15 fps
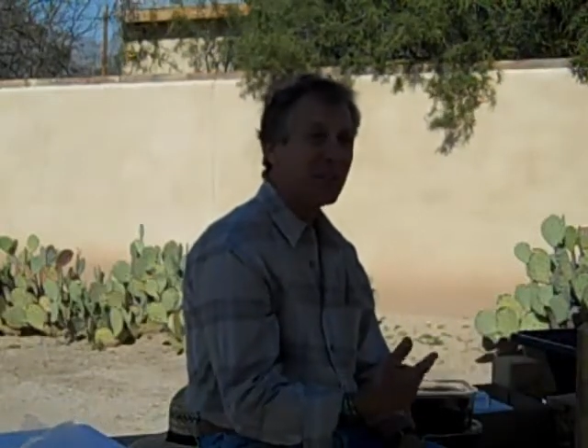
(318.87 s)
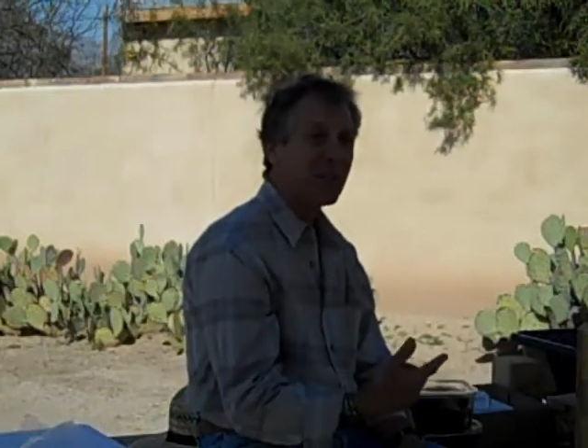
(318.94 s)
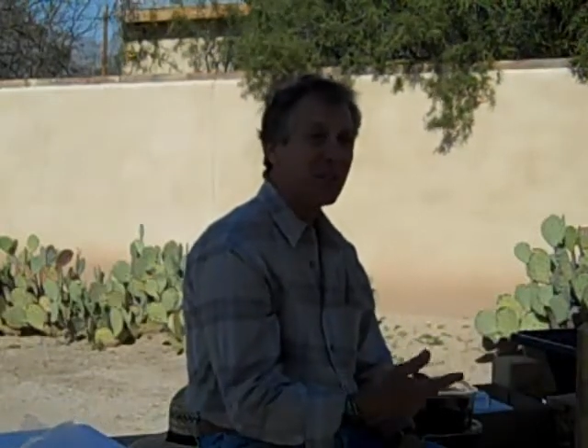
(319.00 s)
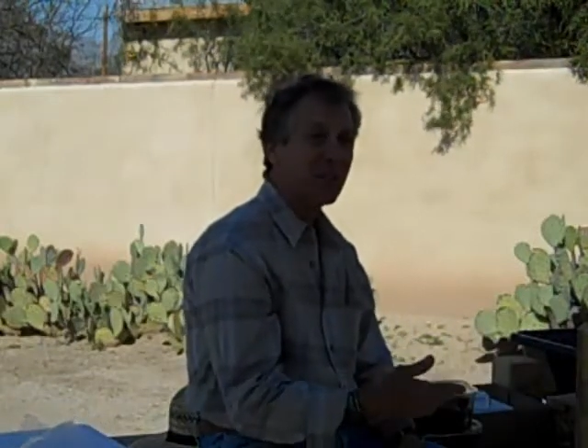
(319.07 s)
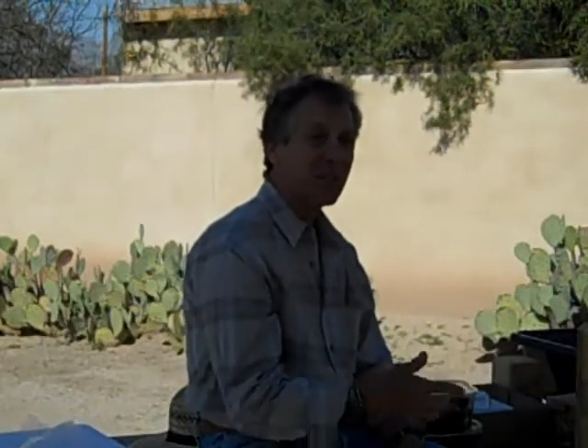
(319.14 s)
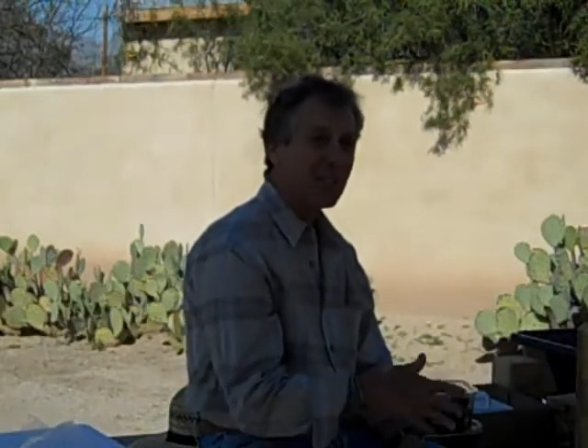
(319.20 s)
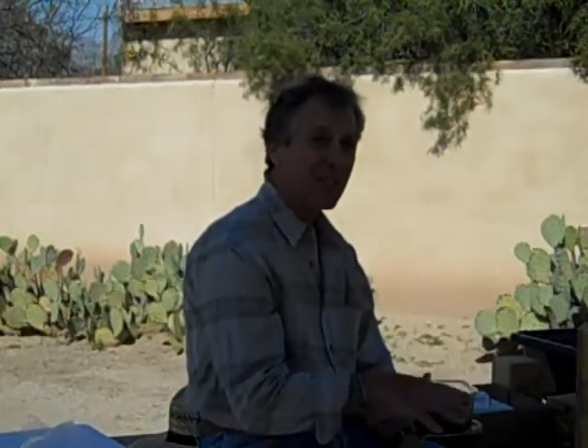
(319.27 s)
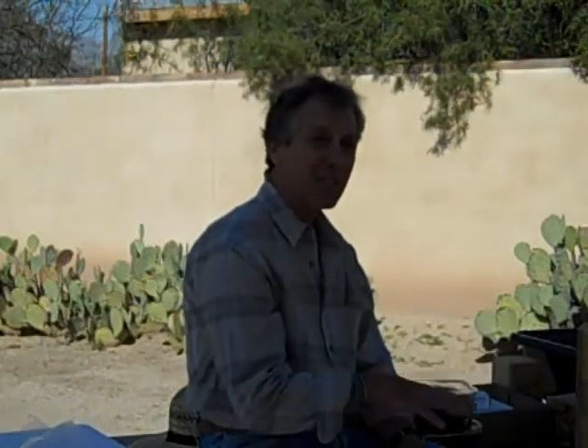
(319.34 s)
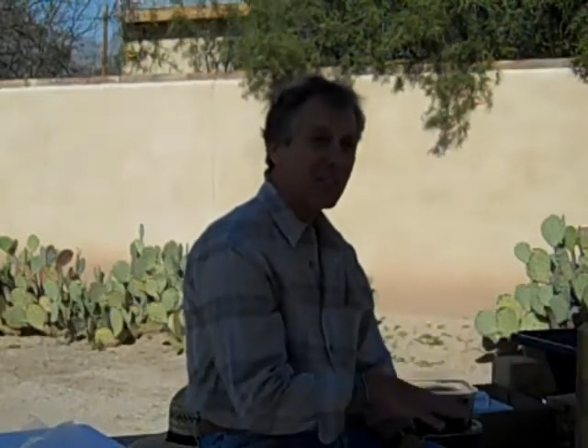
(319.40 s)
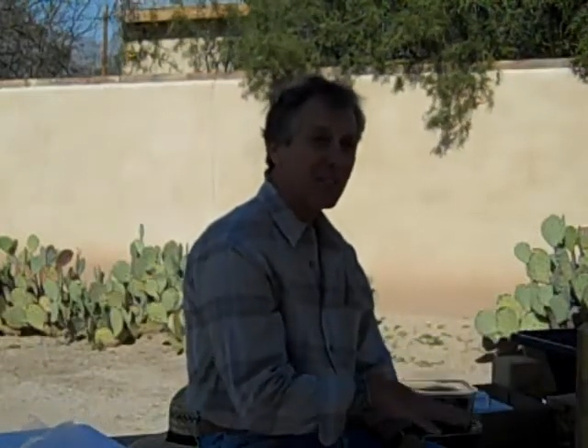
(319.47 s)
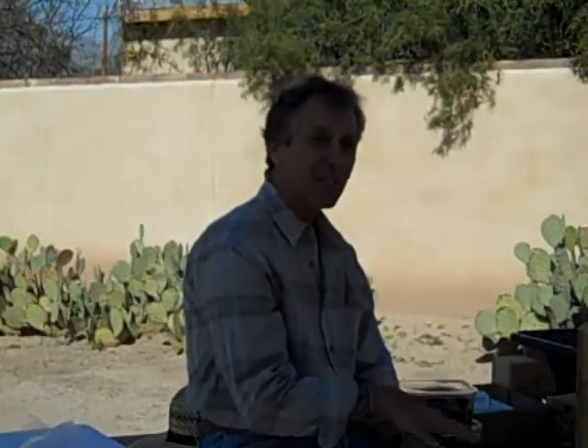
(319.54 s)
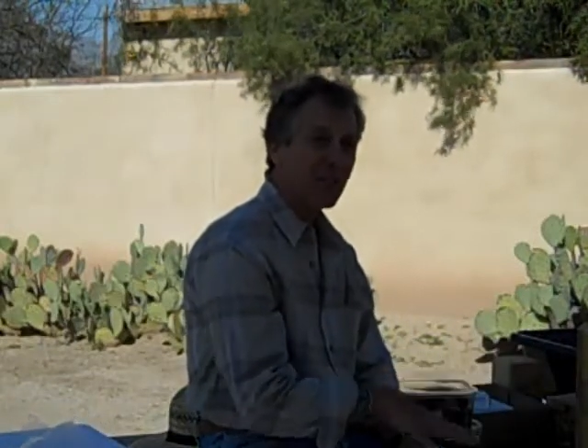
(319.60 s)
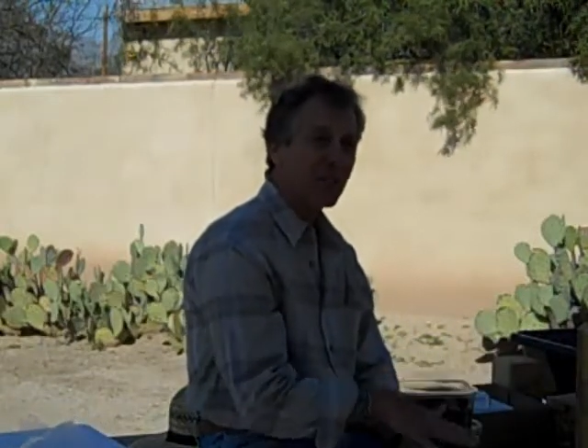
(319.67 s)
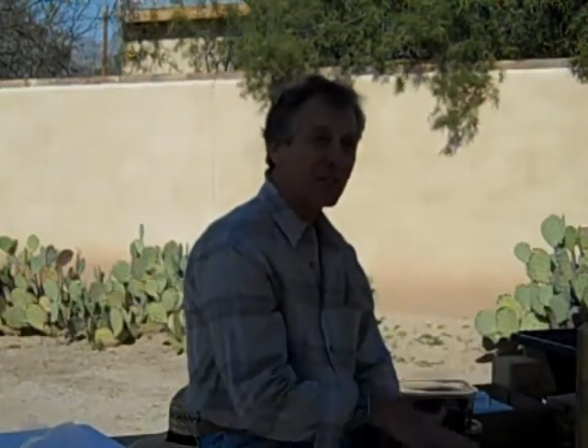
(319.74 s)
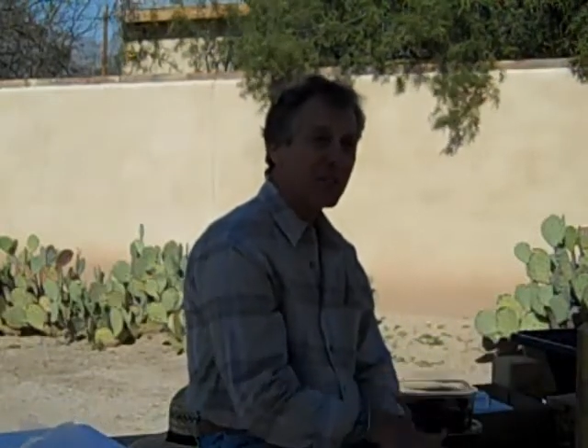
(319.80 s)
to a decent
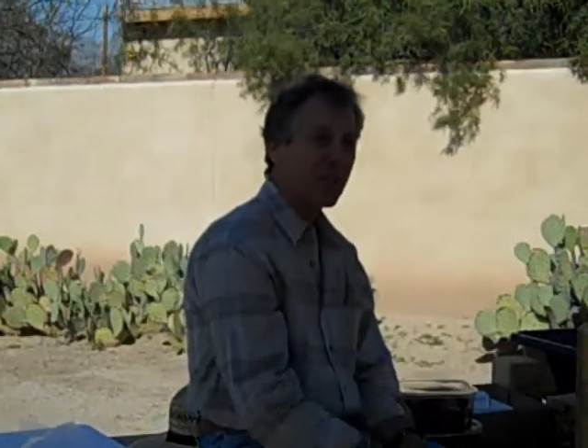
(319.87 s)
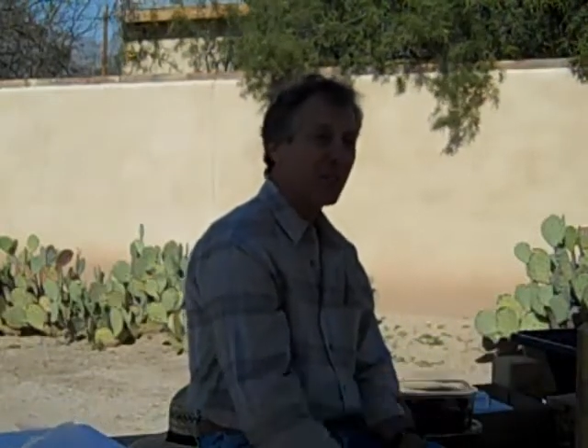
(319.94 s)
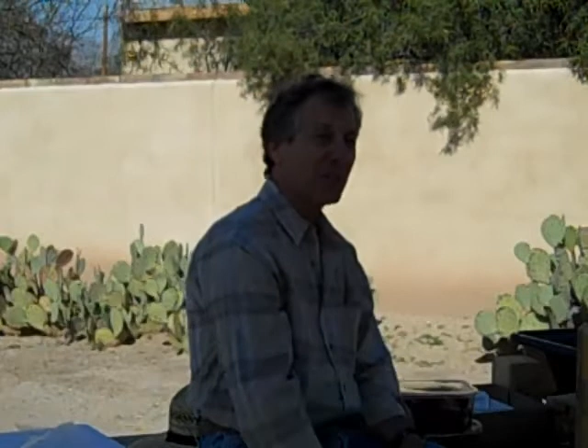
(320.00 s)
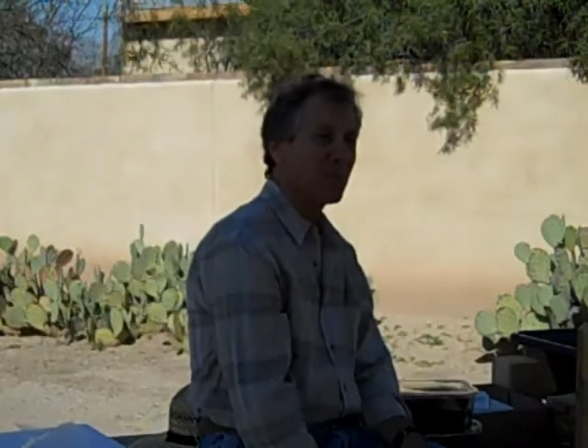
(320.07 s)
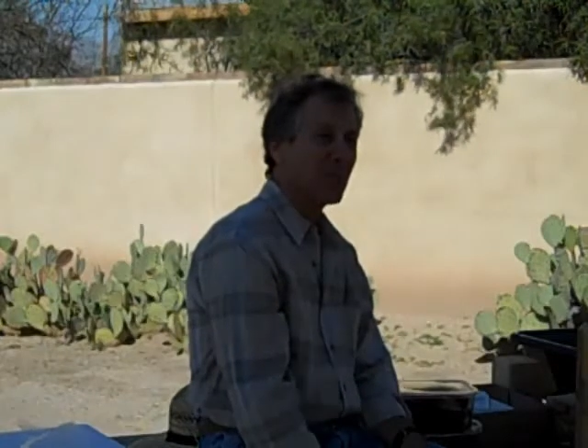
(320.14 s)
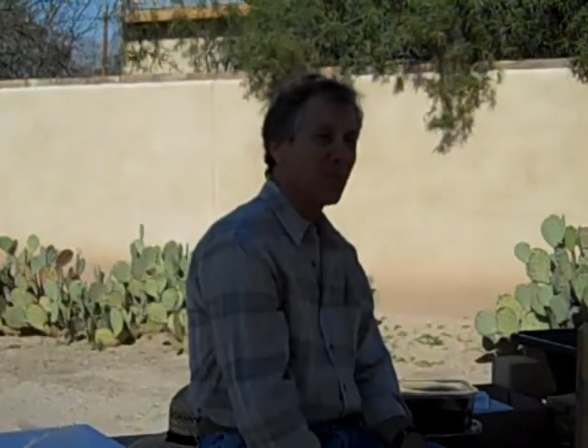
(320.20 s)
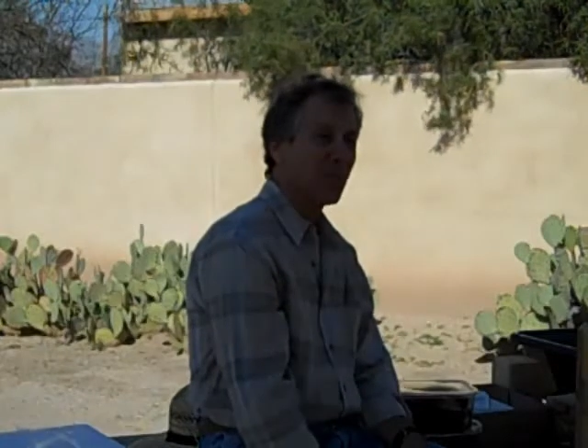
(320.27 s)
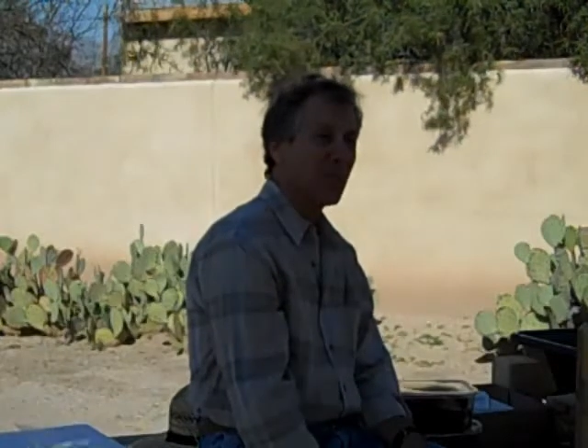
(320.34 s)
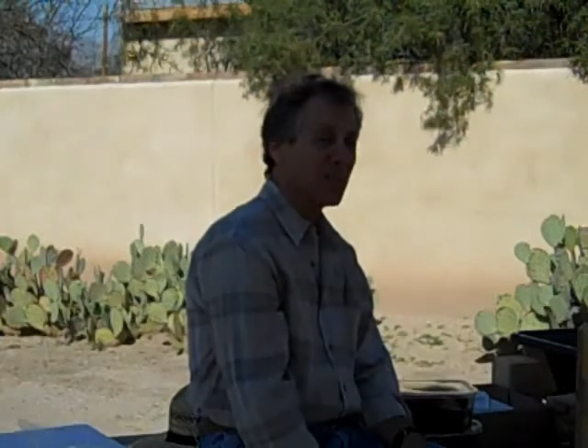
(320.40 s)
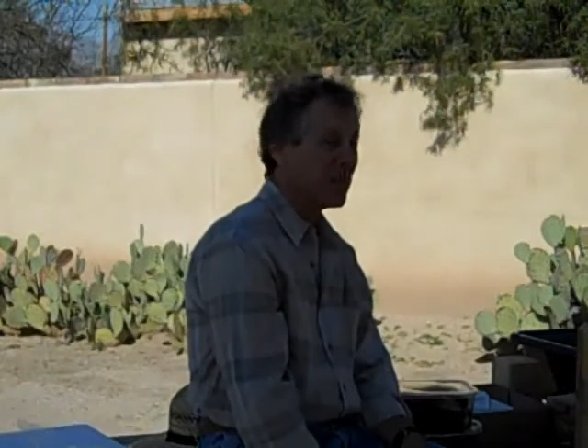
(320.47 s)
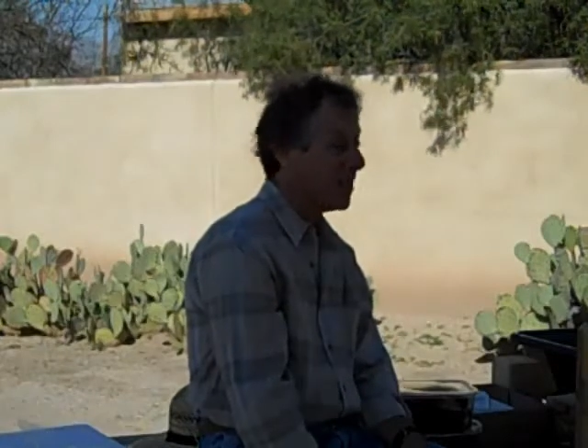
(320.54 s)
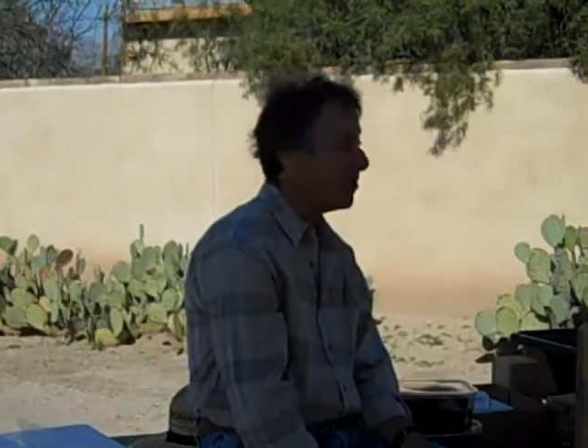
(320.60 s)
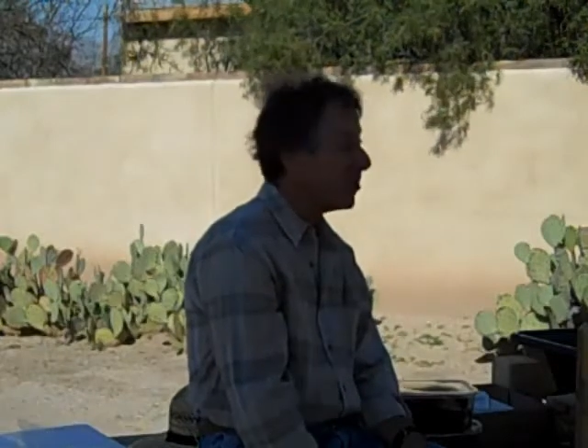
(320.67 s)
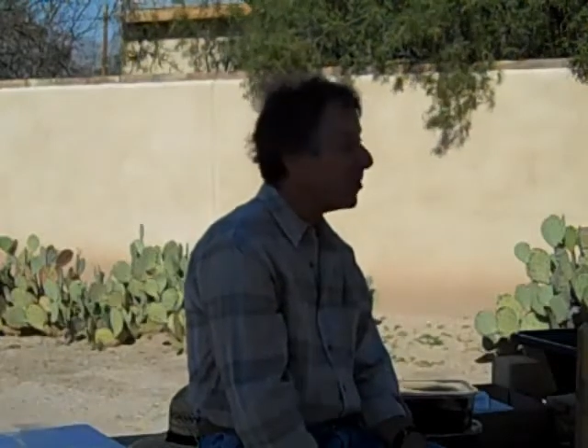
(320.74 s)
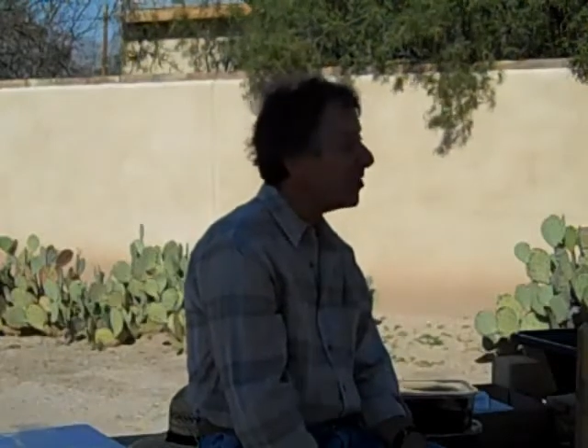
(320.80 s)
cool temperature in the
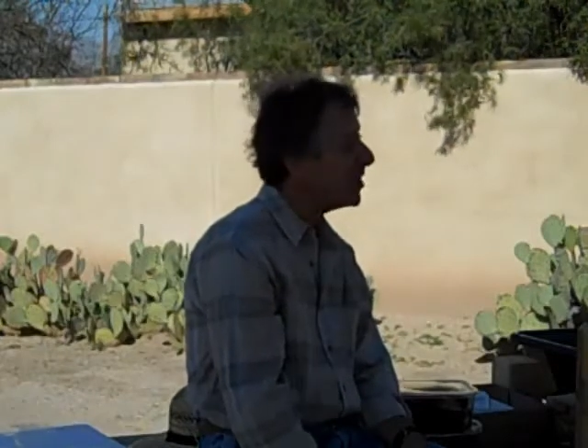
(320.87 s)
summer,